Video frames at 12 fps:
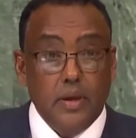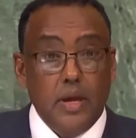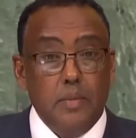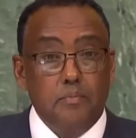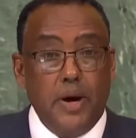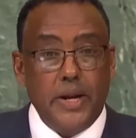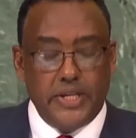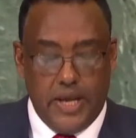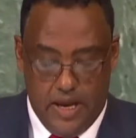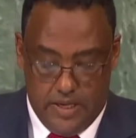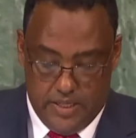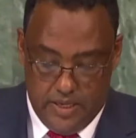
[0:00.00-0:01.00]

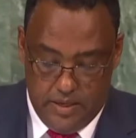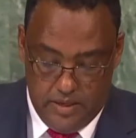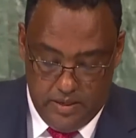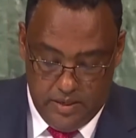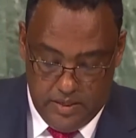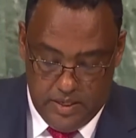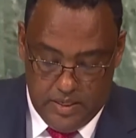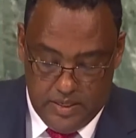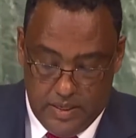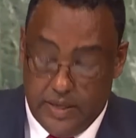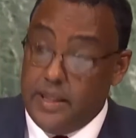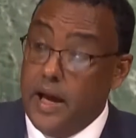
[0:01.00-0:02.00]
impartiality,
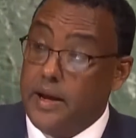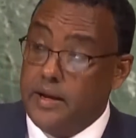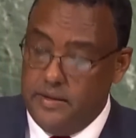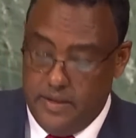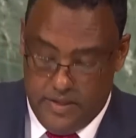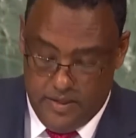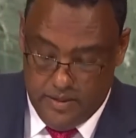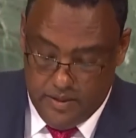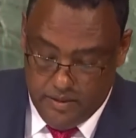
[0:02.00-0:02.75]
integrity,